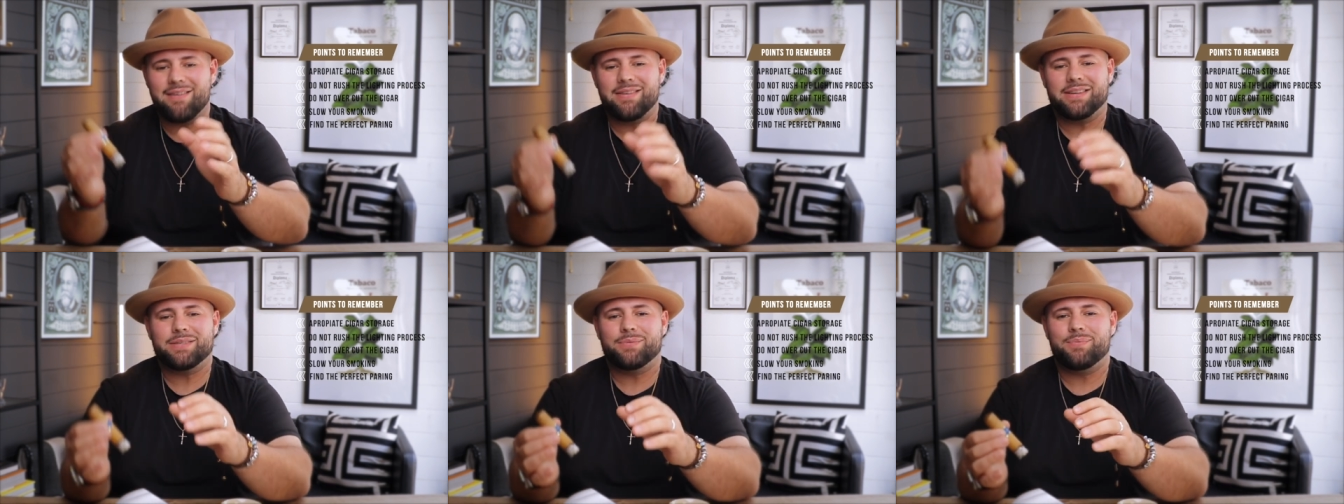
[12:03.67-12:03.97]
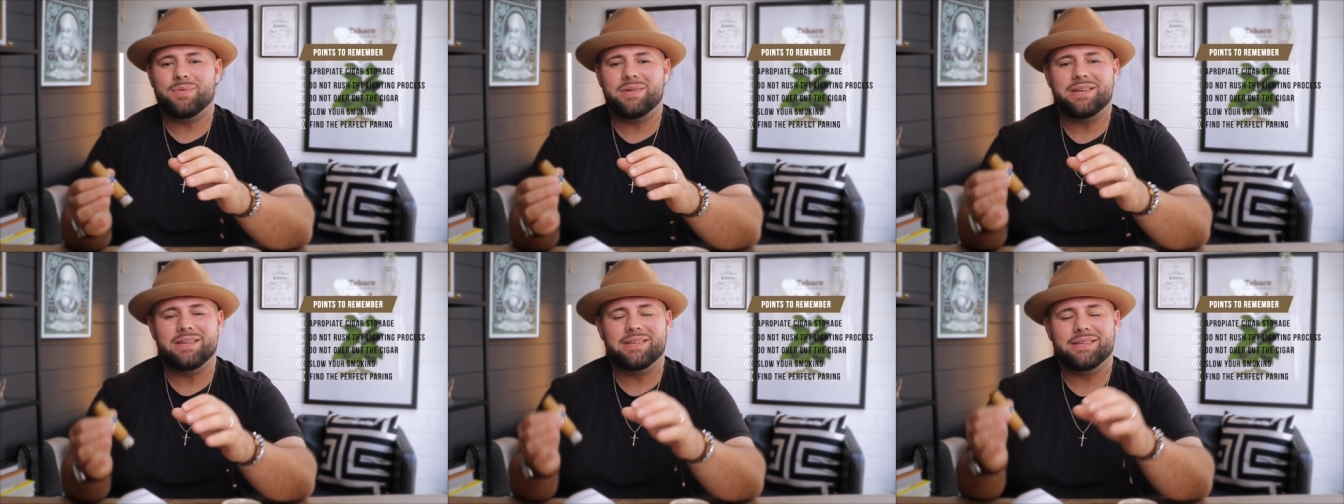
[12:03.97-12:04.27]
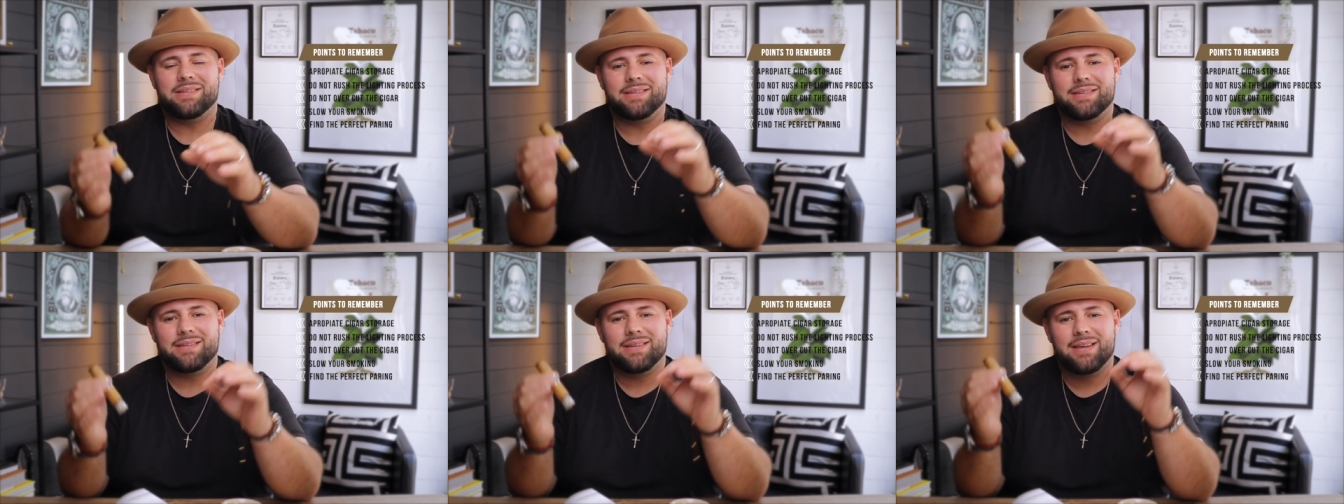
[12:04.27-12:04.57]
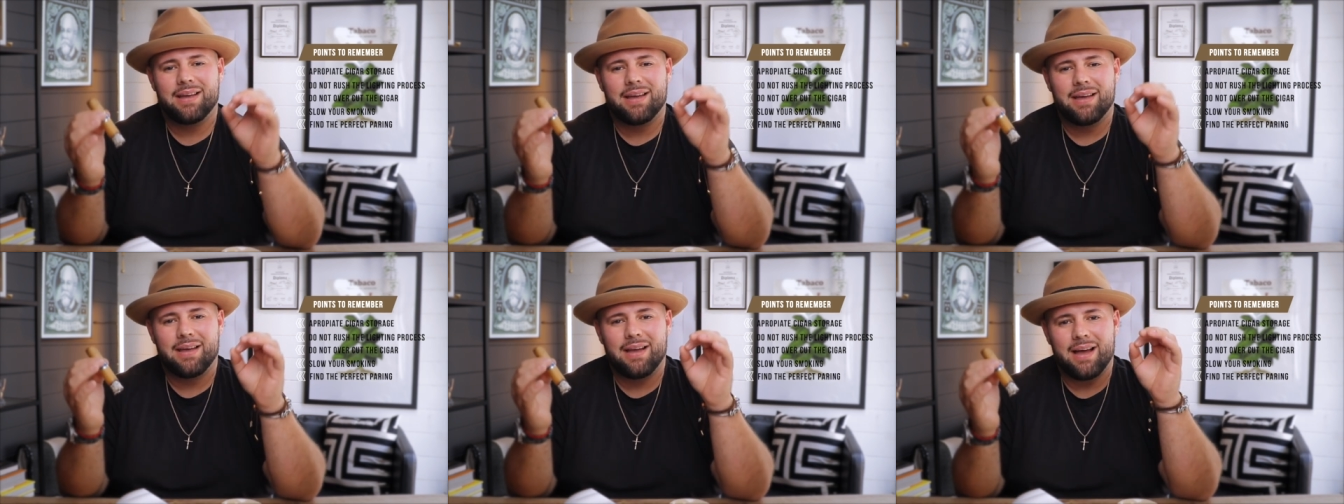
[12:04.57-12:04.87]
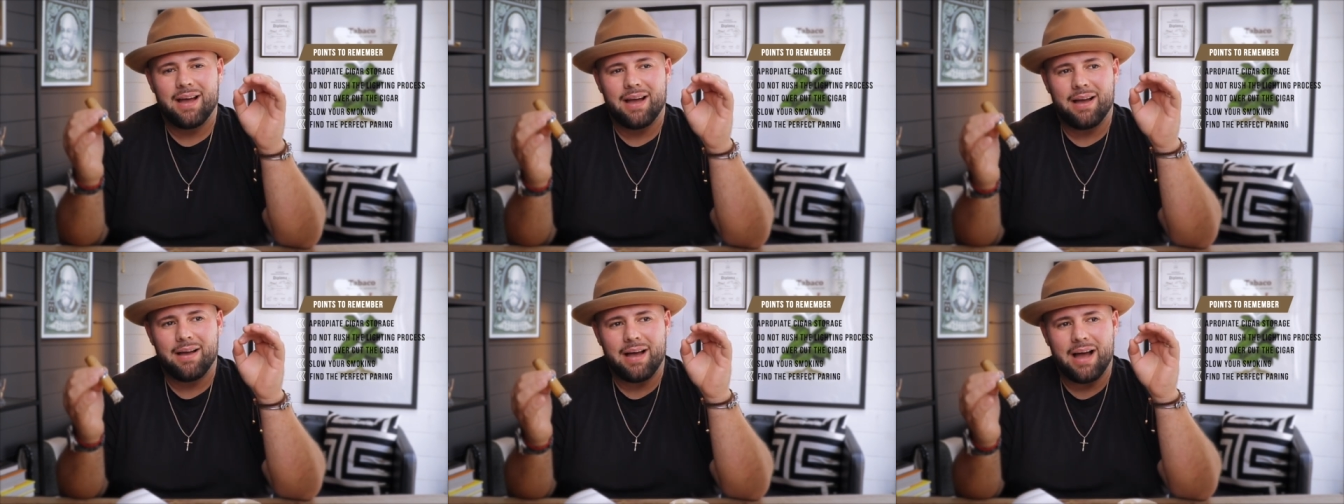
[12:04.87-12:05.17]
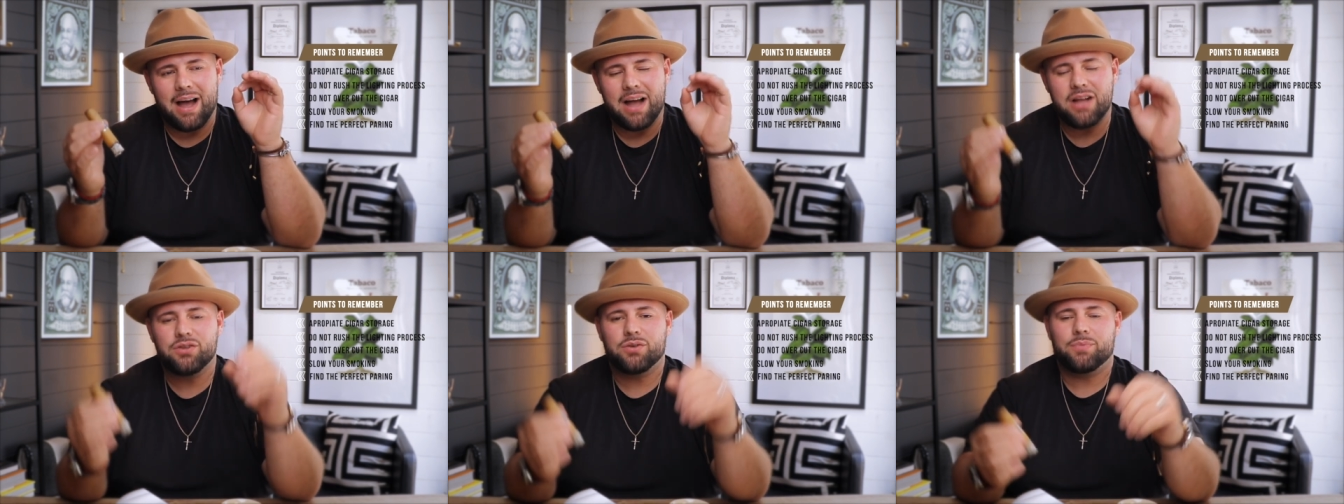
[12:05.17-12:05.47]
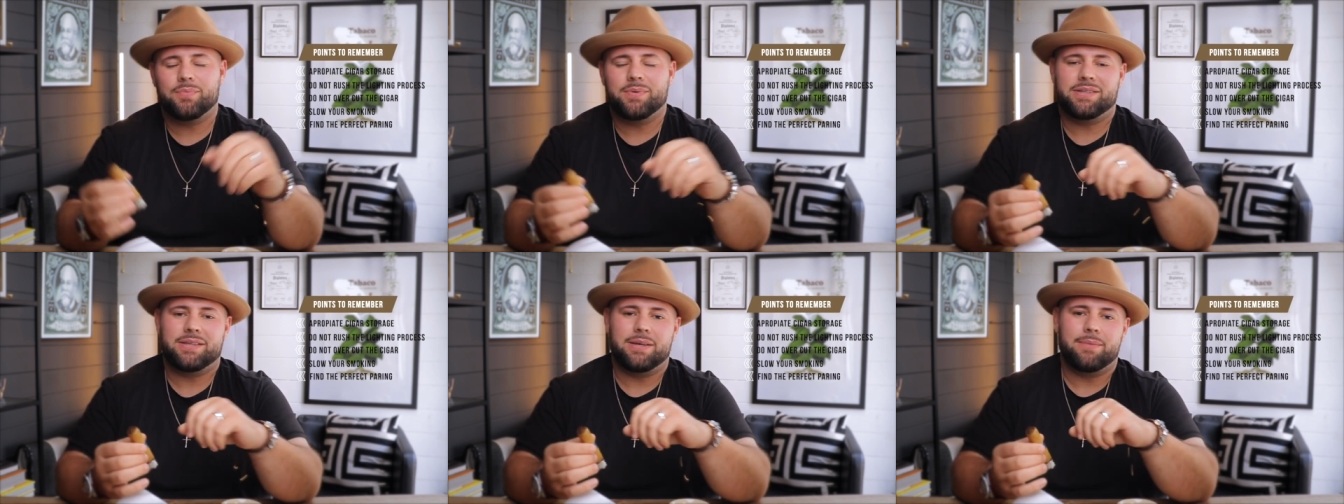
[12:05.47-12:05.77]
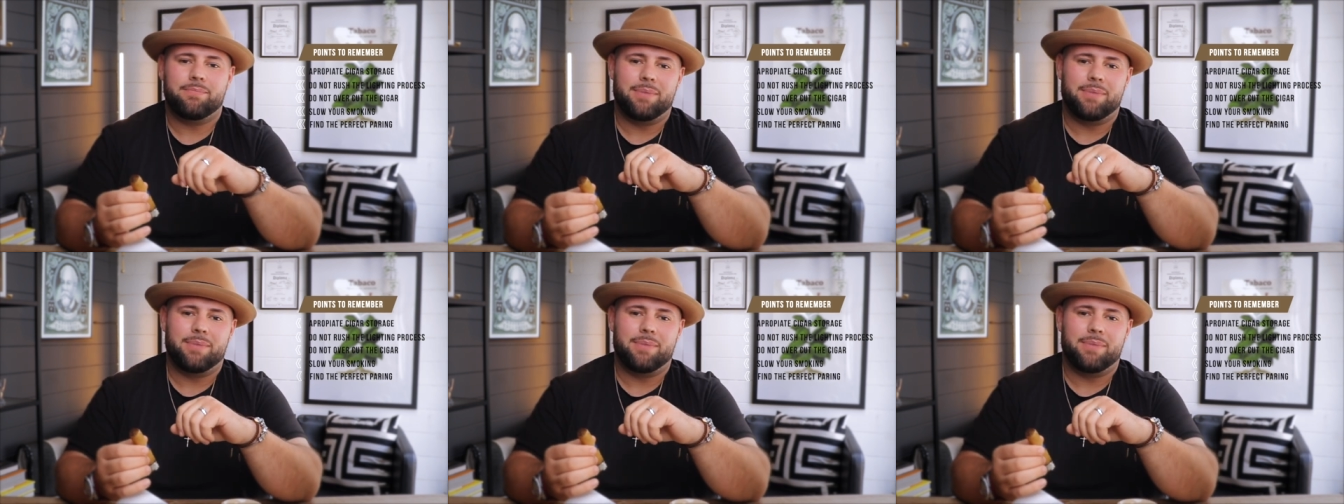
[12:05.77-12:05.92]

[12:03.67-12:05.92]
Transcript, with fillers: experiences 100%